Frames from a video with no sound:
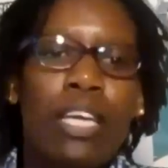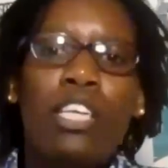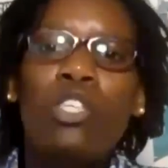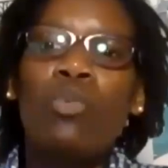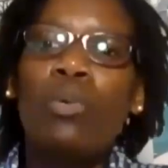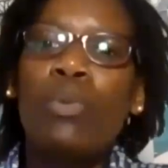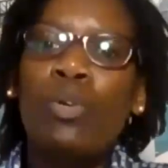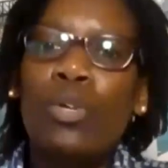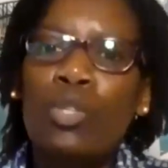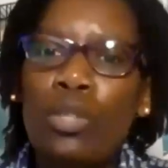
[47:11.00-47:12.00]
Then is when
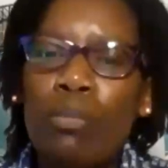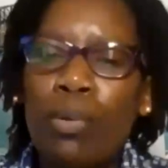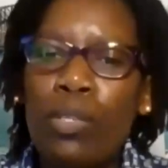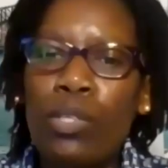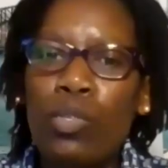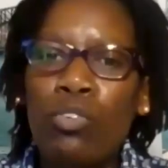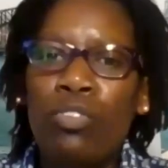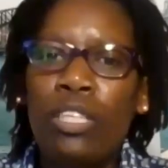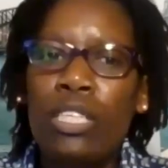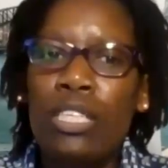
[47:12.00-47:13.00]
we go into the process
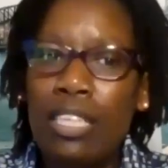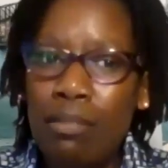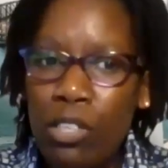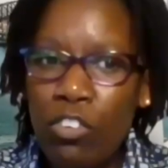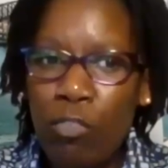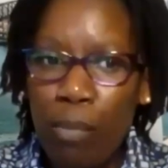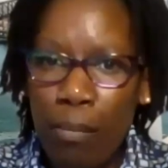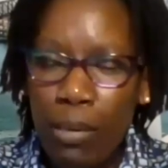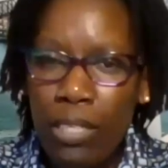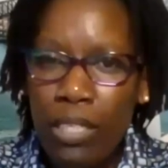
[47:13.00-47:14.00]
of the statement of
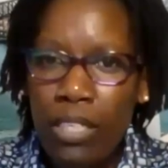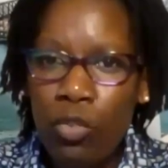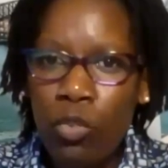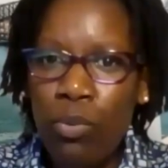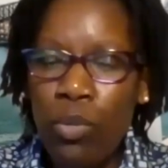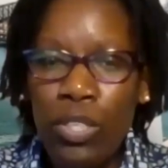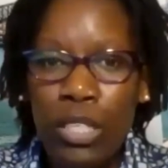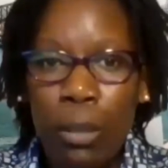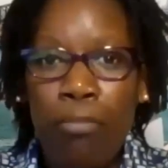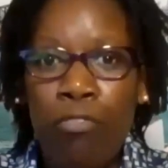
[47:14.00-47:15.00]
purpose. This will be your
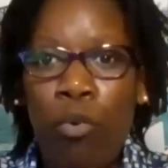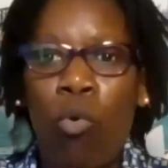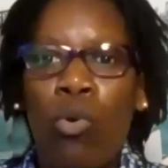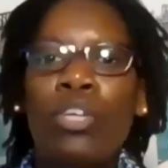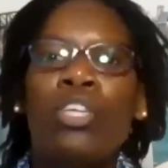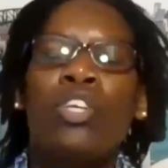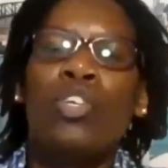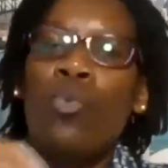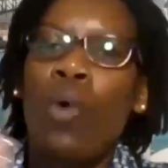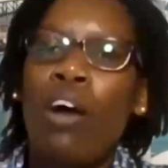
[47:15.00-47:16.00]
step four.
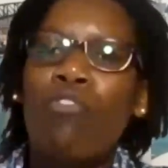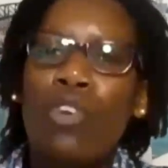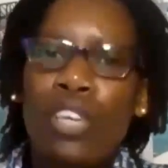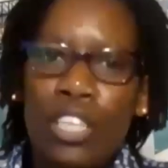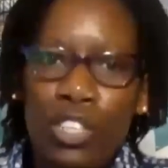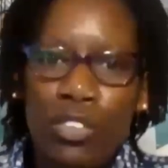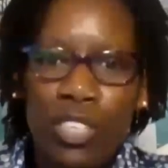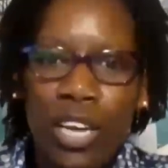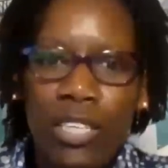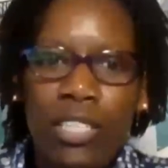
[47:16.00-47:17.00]
You have your English
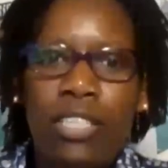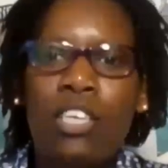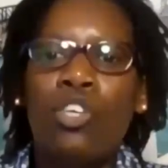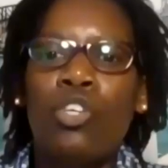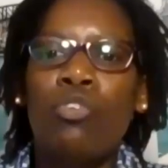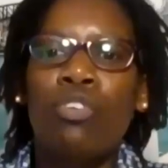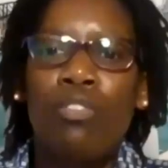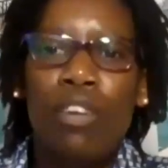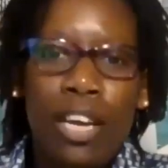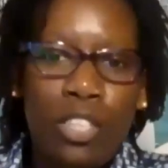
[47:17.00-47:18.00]
result. You've
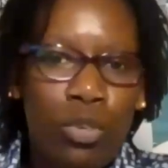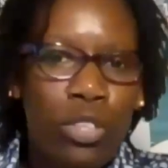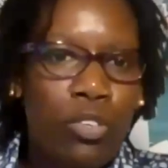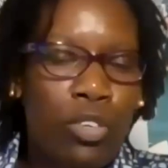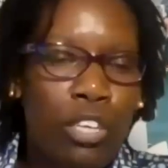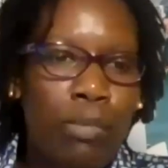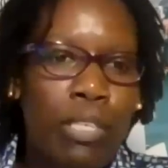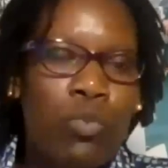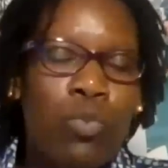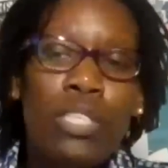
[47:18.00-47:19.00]
given us all the
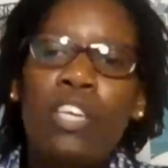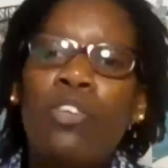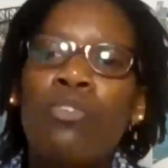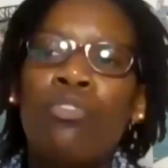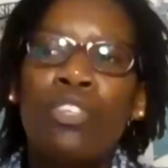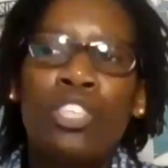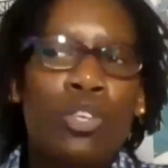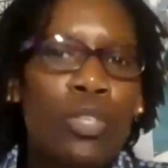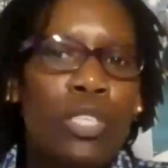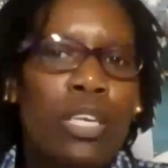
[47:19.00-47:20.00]
documents. We send you
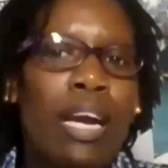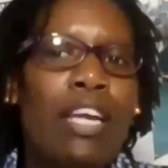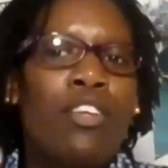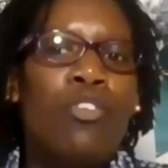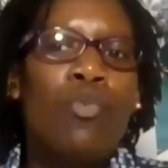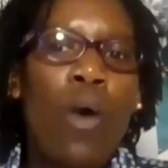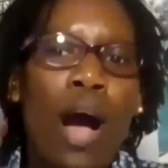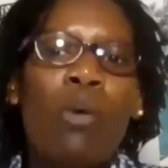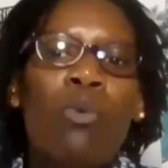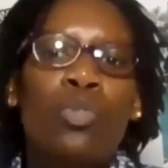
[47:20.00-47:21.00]
videos guiding you
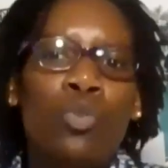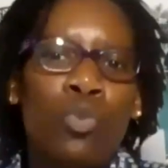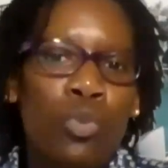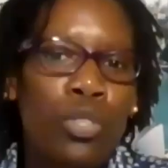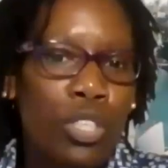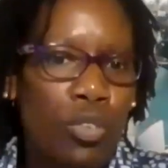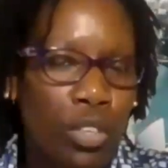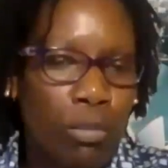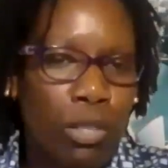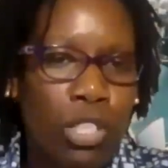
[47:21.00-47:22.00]
how to do this
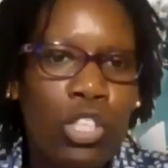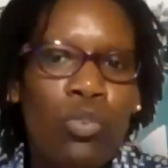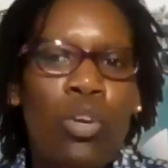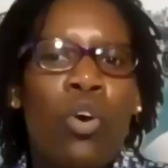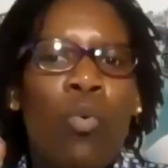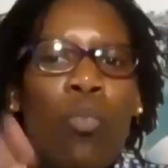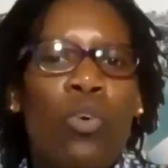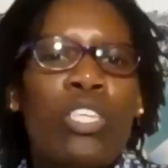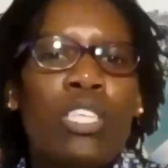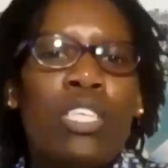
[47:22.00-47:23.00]
documentation.
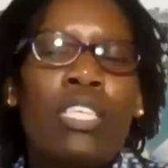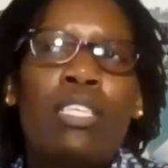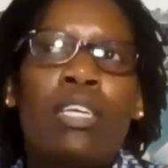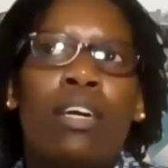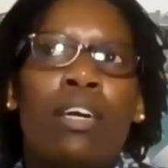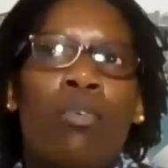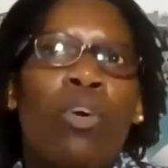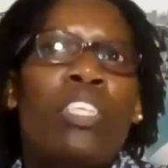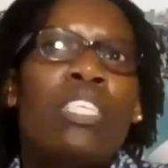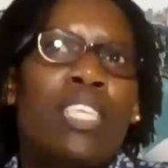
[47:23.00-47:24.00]
What is
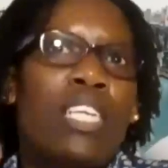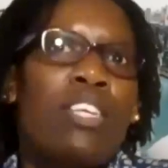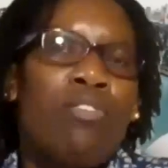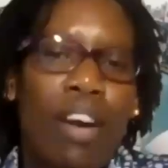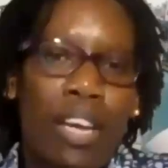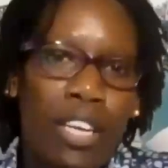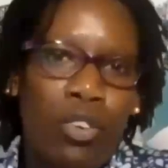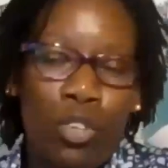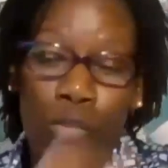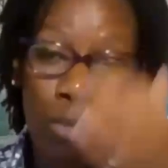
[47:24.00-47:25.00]
what is certifying
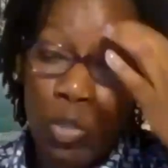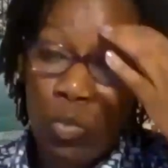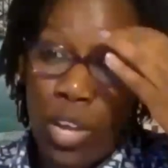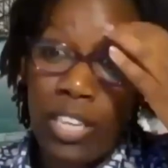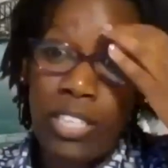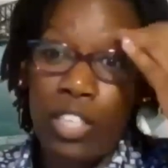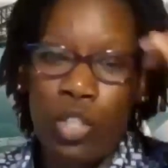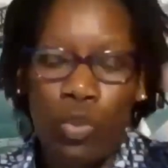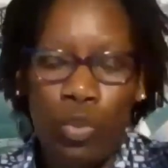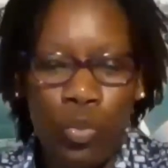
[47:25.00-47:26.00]
a document? We
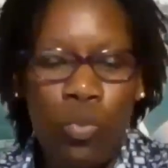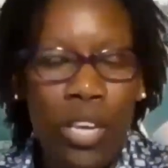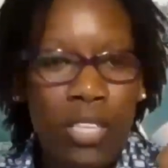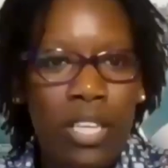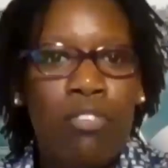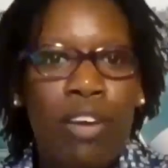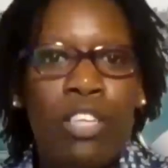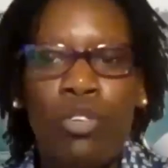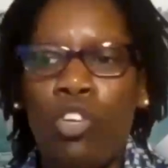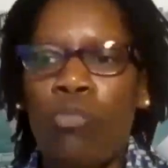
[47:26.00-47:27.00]
actually show you a
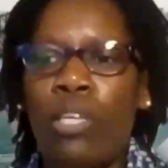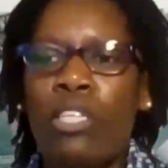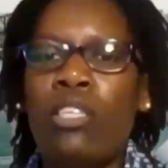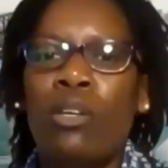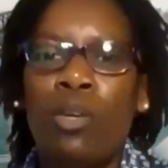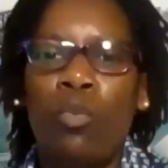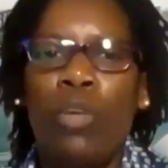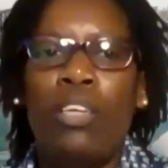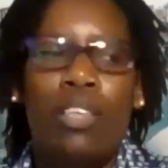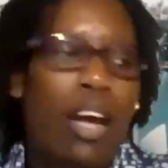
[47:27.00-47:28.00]
certified document.
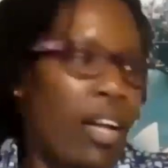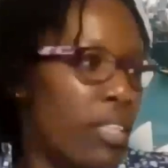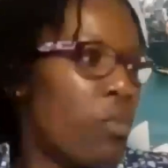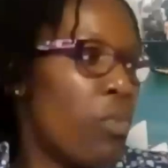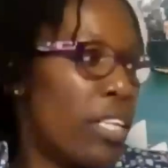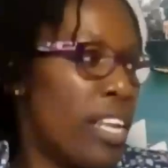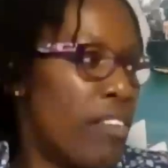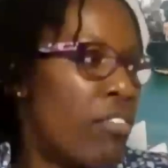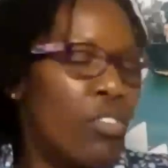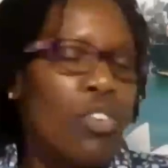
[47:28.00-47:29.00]
We, act, we
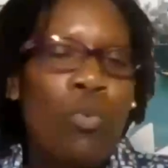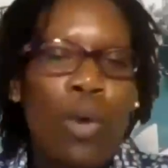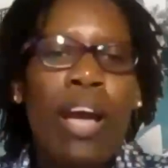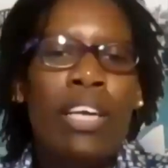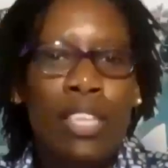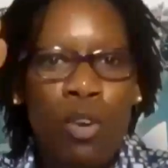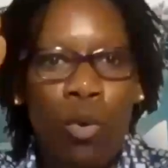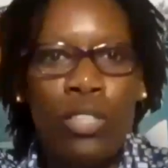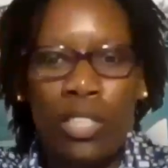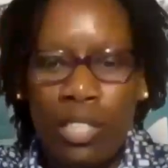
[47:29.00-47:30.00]
actually have a video where I actually
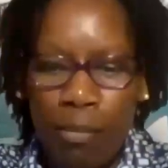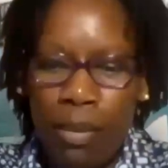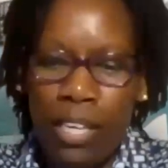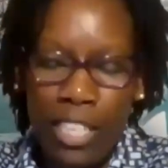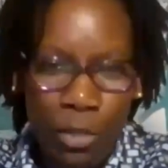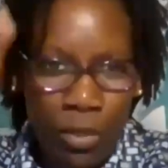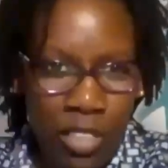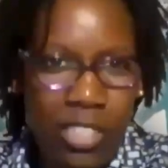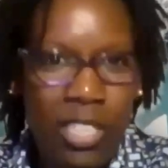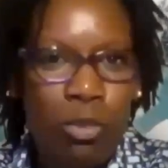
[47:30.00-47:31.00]
hold the stamp and I tell you
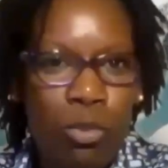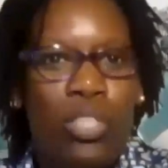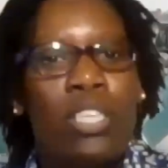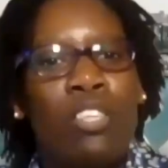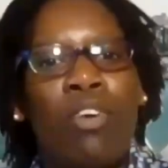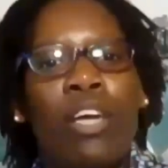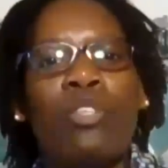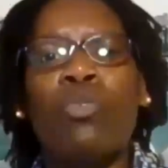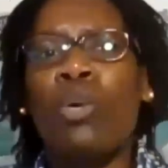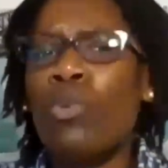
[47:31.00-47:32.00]
this is how to certify
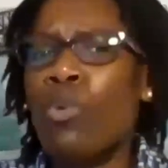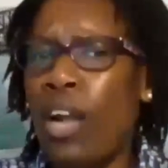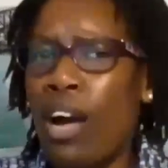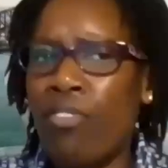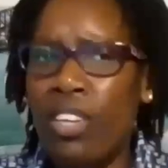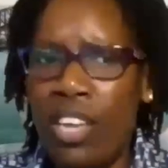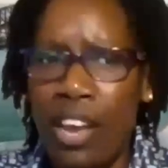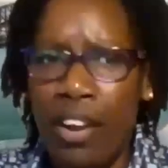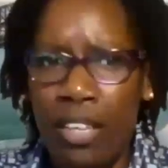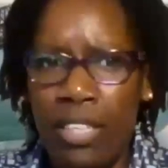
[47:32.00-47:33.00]
so that we don't have
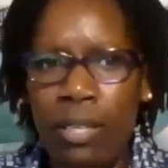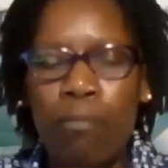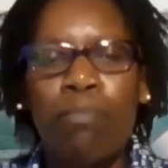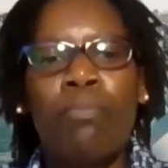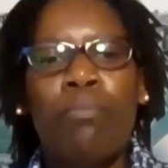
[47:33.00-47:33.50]
any errors.